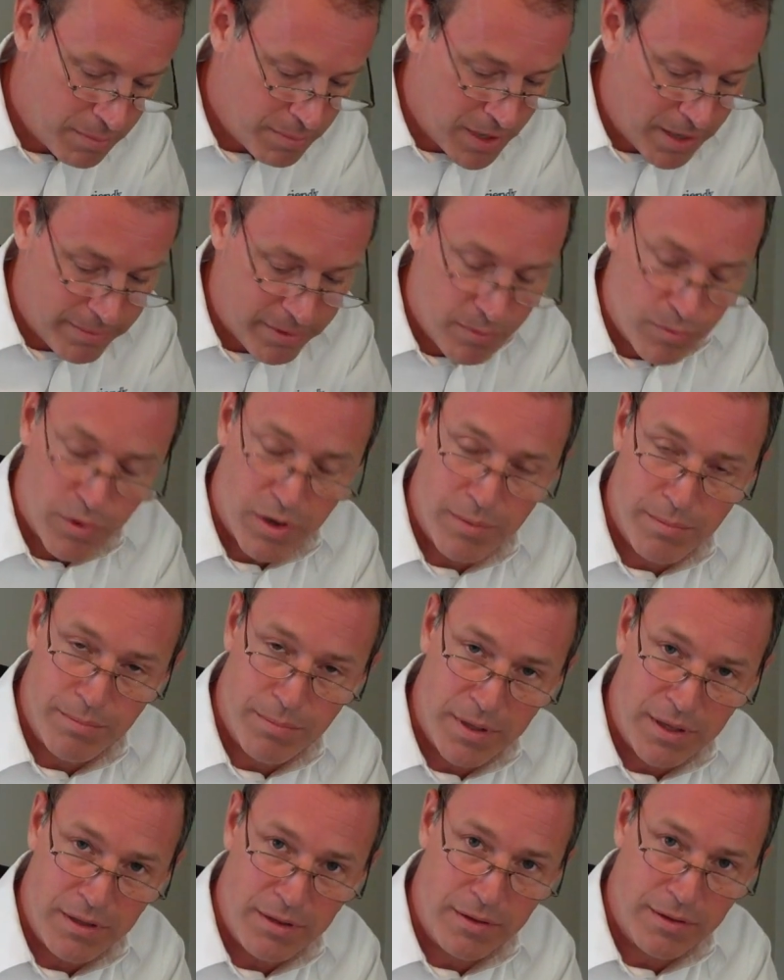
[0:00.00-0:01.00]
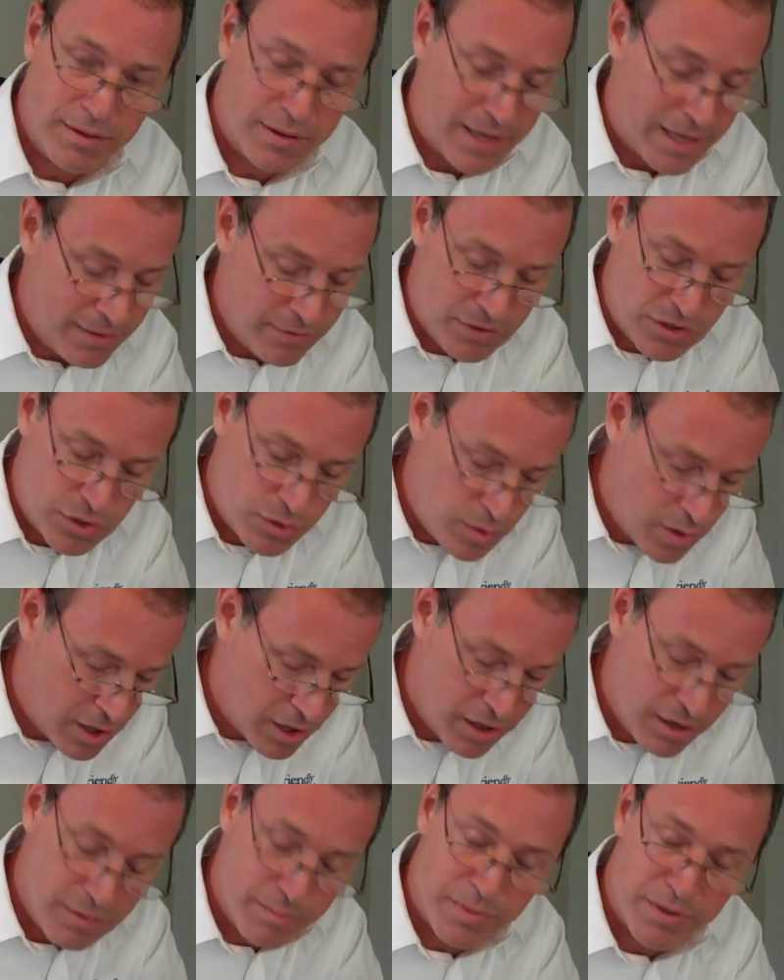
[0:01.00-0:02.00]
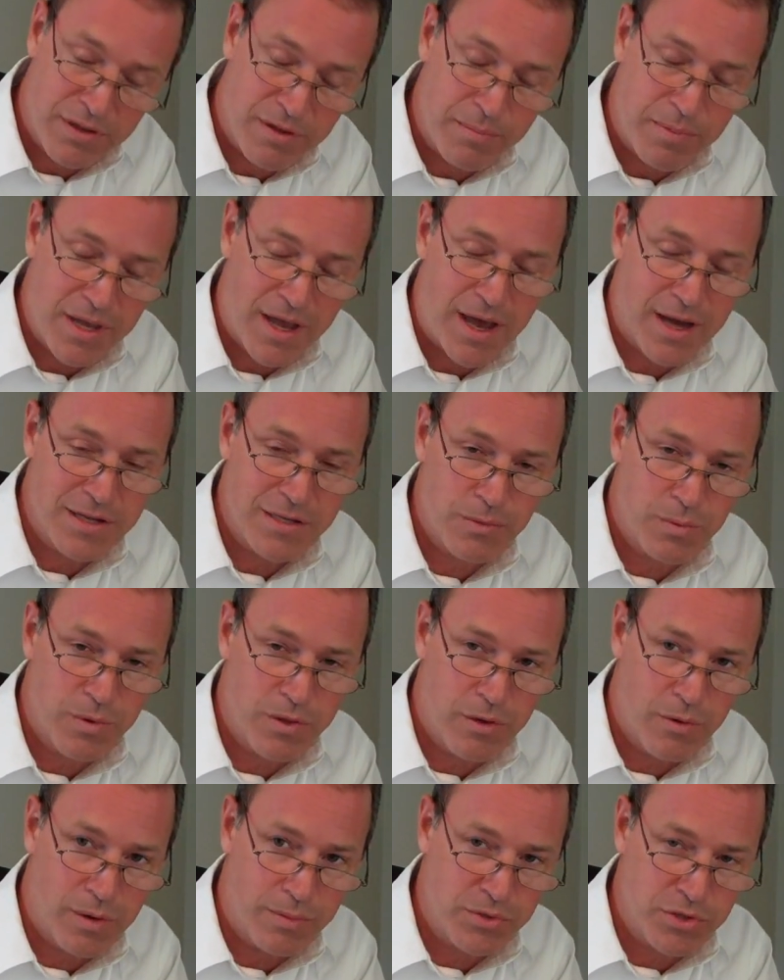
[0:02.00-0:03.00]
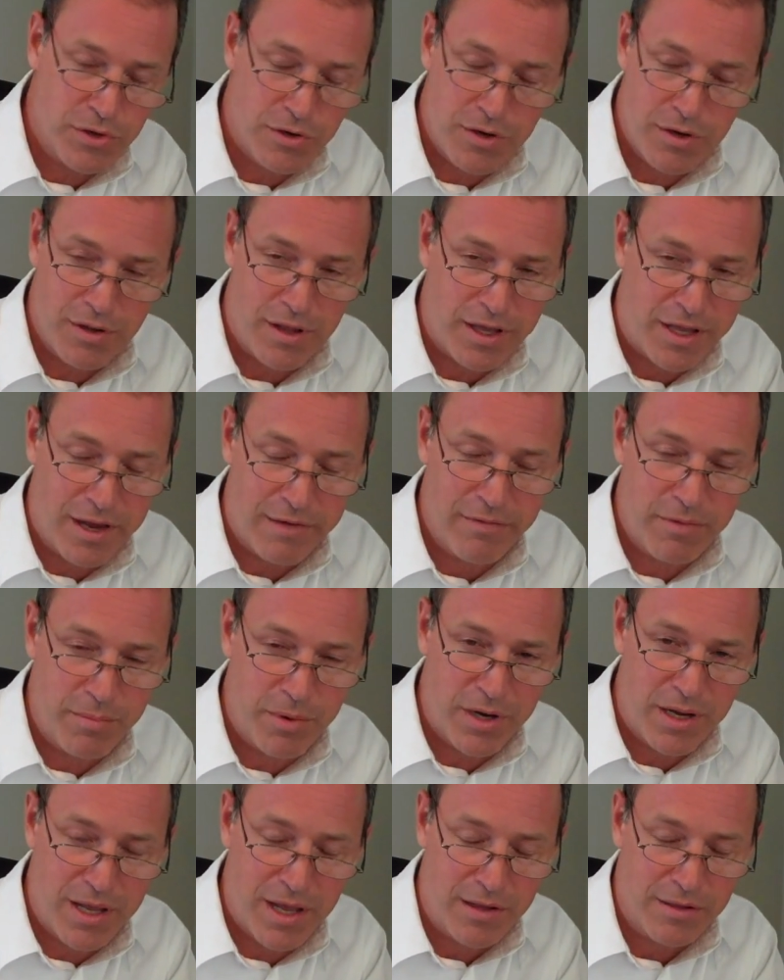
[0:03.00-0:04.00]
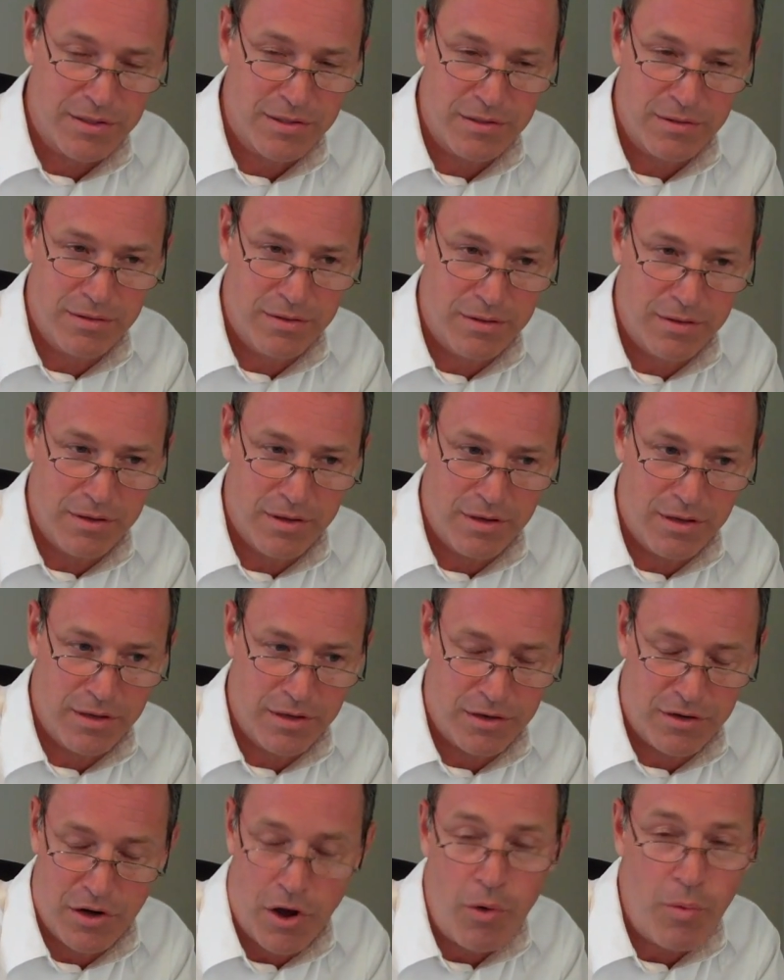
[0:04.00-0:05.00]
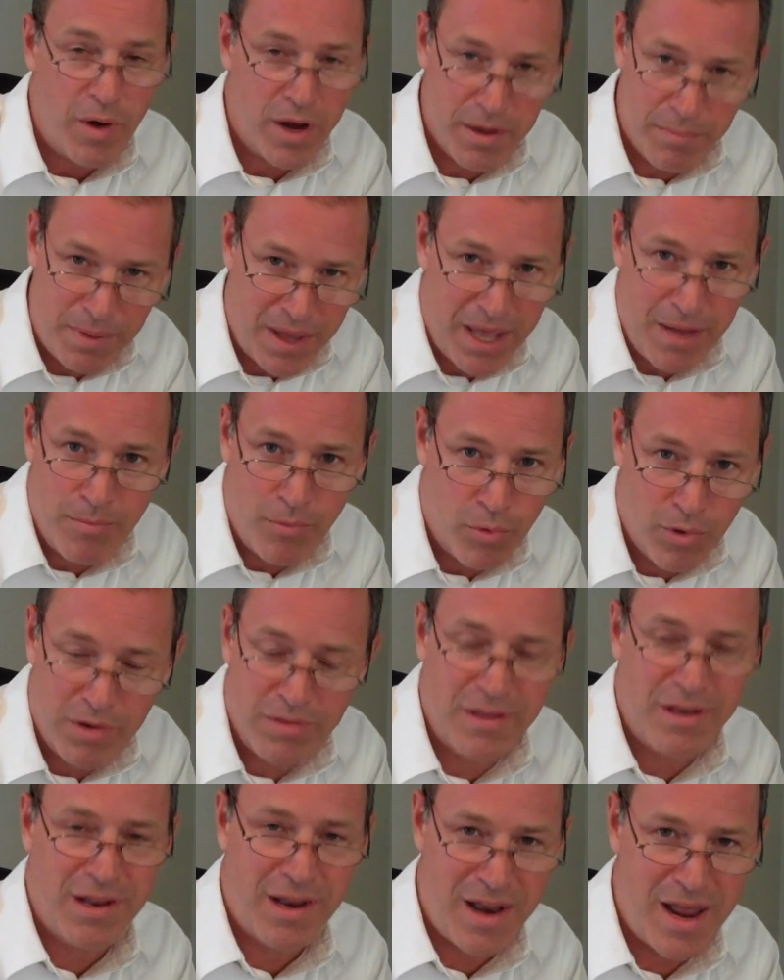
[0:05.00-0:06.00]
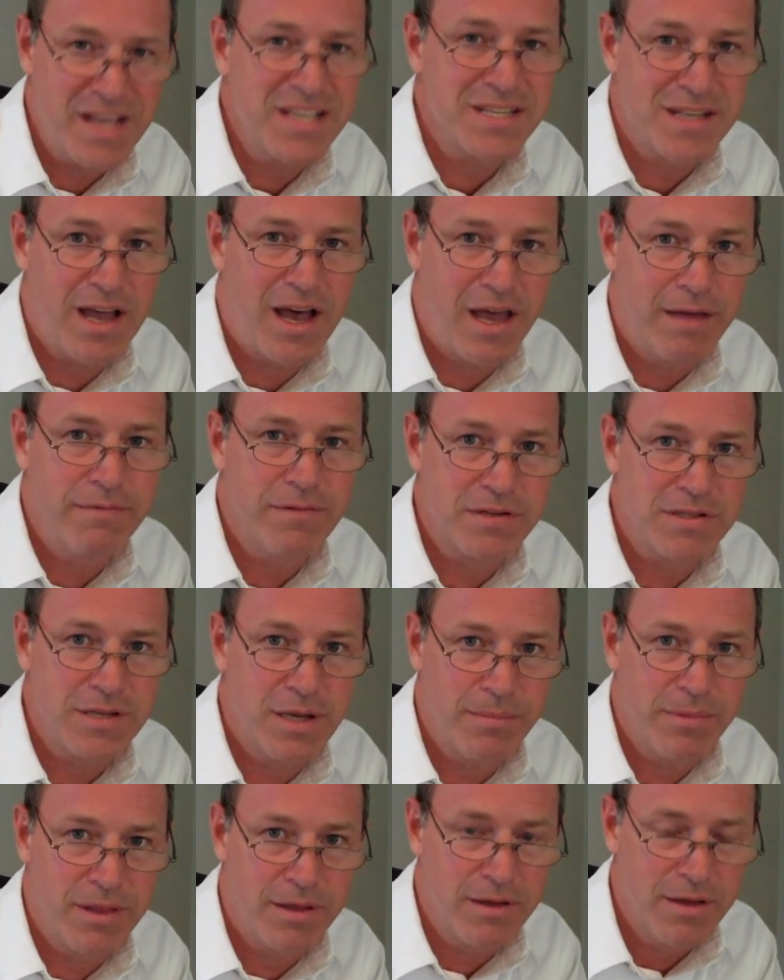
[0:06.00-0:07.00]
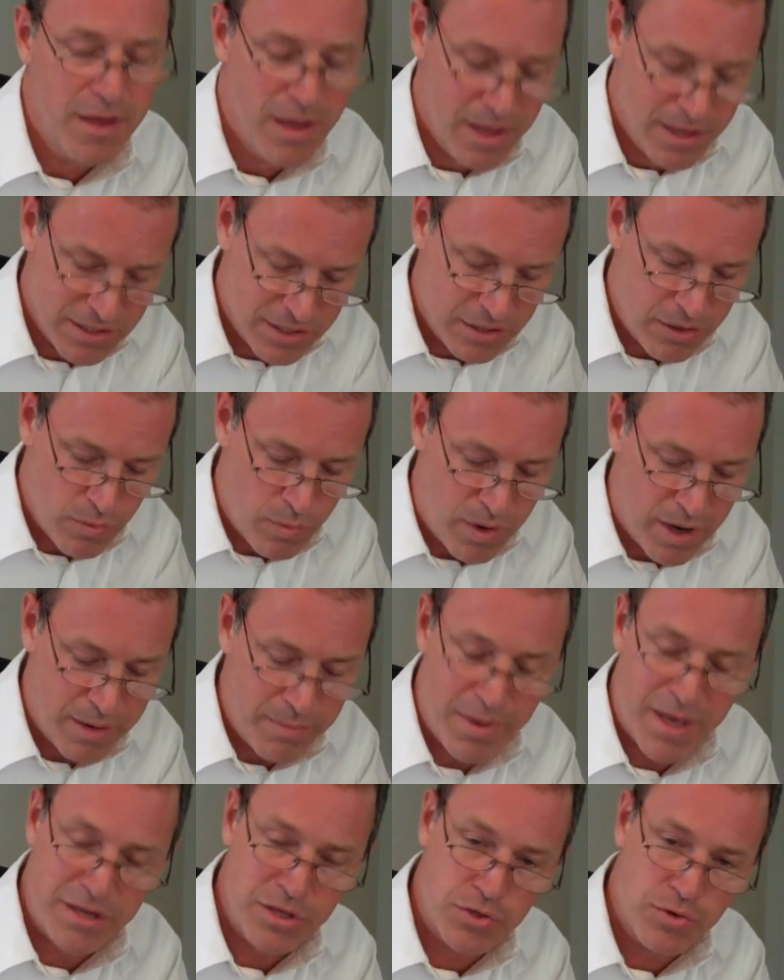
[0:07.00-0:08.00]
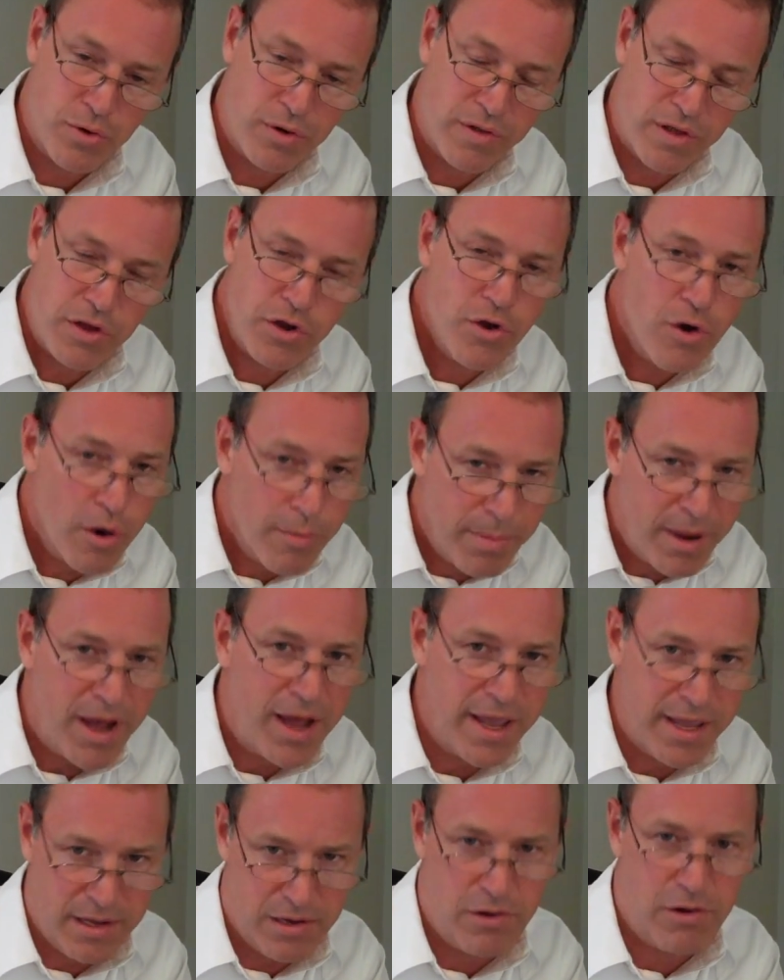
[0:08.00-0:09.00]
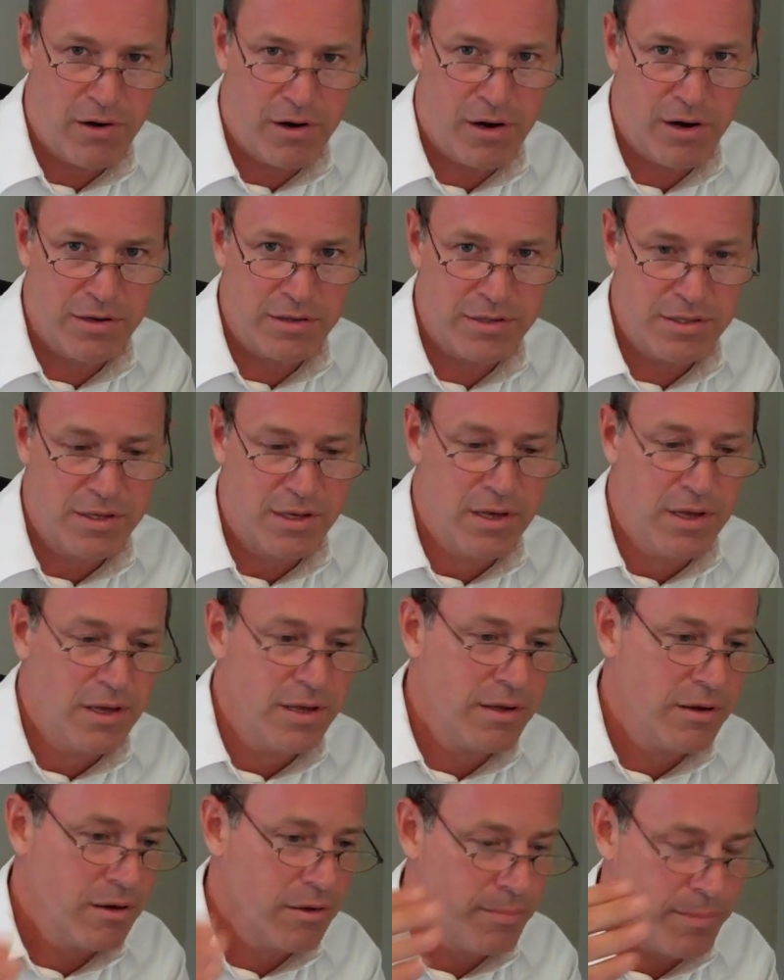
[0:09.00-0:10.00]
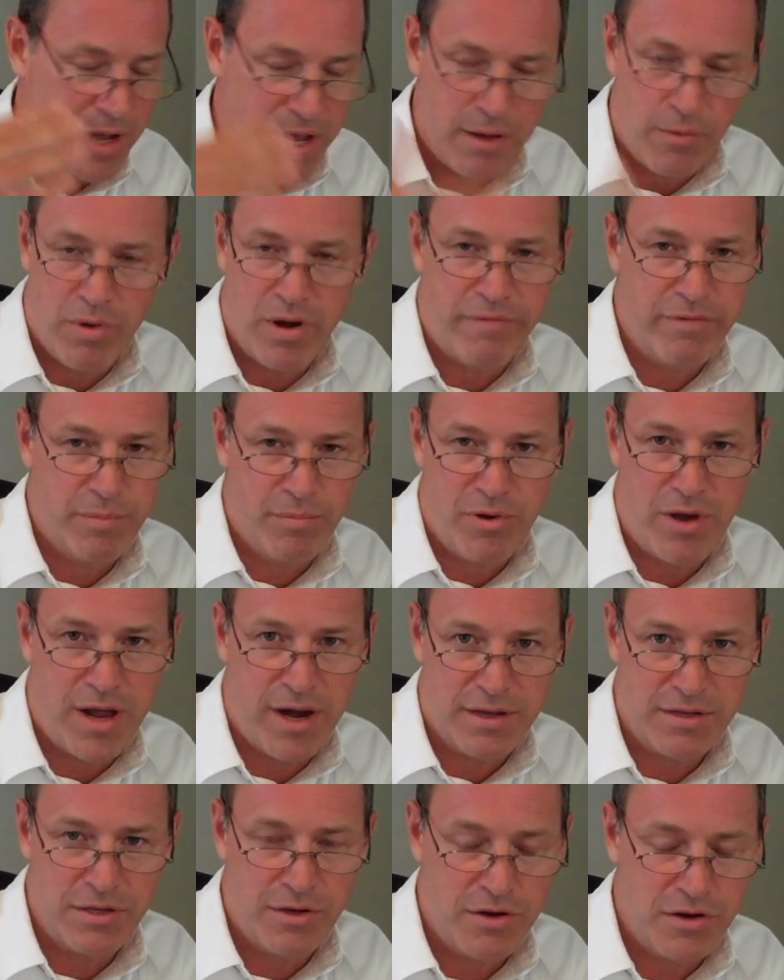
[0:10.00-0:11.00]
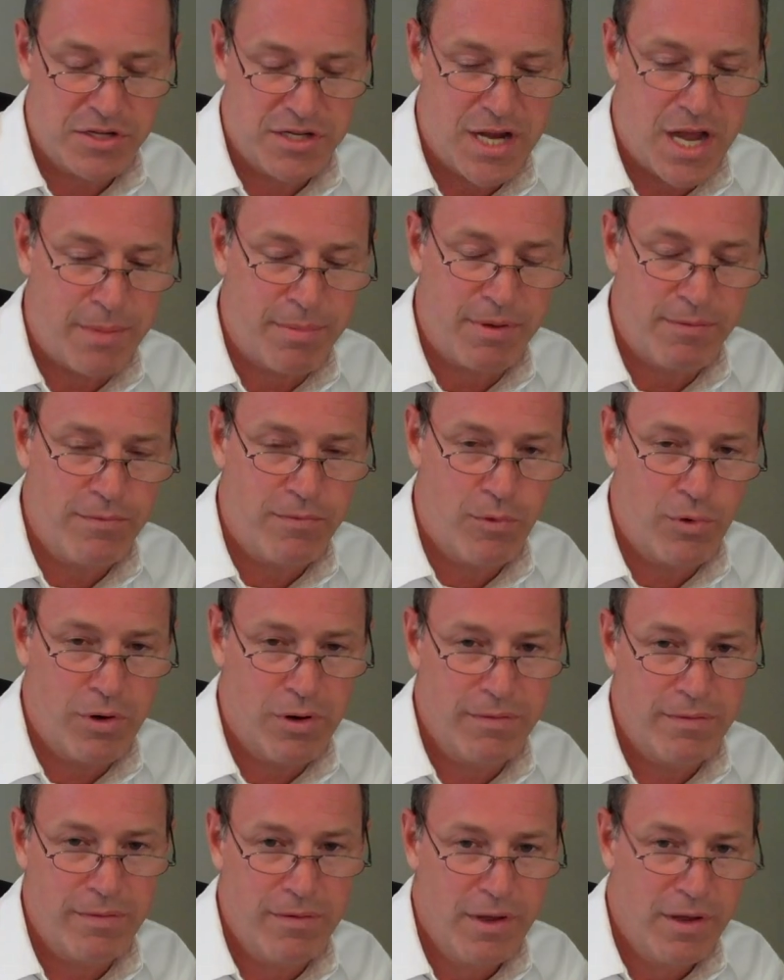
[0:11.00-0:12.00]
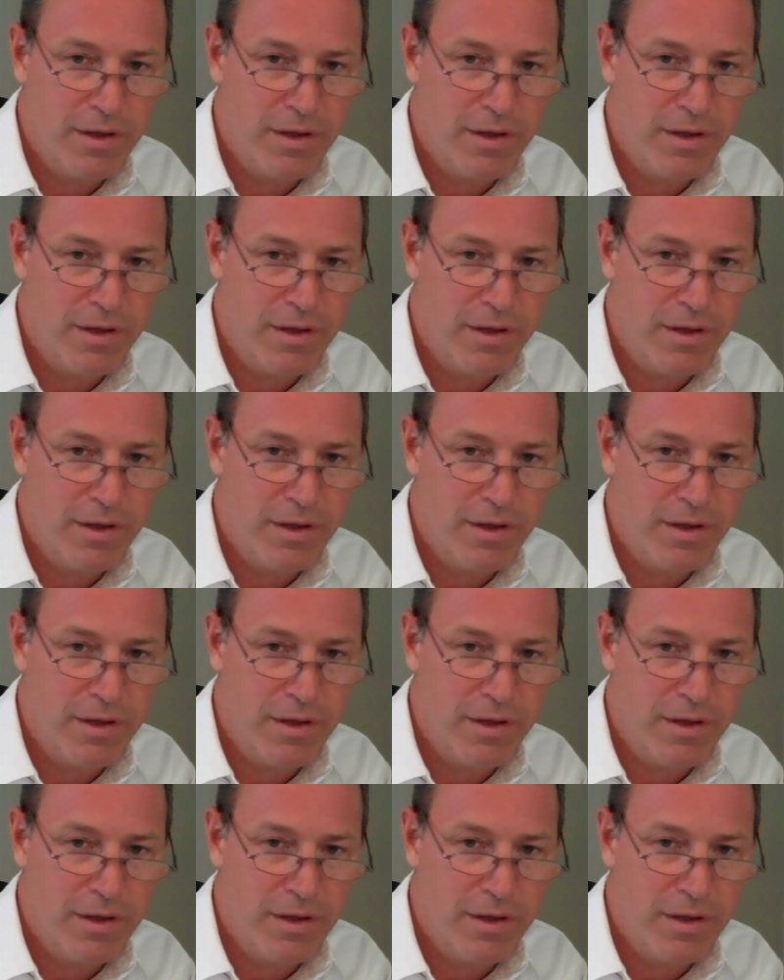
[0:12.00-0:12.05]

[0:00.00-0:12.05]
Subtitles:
you probably wouldn't be getting too hurt, but to be honest with you, I'm sure you're like everybody else. You don't want to pay more than the next guy for something, so you want to make sure that you're buying cars or buying whatever products that you're shopping for